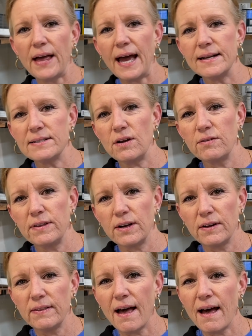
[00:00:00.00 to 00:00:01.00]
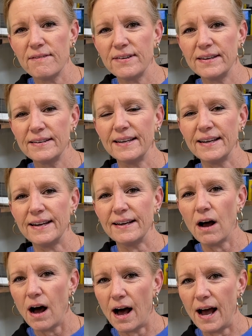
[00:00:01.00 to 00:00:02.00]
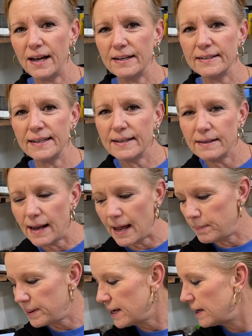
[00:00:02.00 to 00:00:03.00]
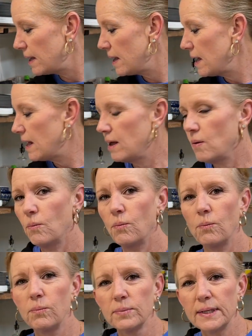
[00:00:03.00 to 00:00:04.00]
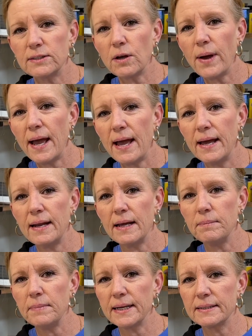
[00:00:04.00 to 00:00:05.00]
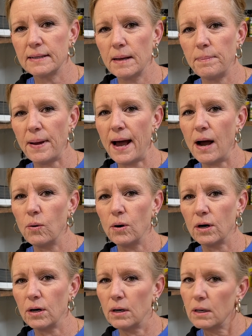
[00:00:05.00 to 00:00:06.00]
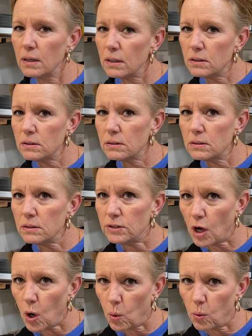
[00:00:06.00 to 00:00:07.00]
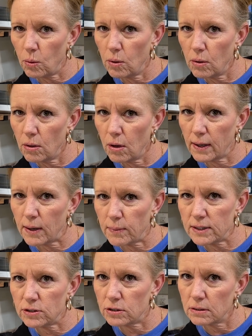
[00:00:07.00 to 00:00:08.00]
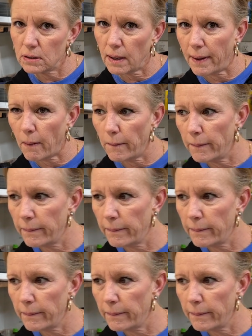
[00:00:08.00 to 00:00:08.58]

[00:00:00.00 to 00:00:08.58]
that is over there in the oven getting hot and getting happy, let's go ahead and mix up our dough. Okay, Rich, come help.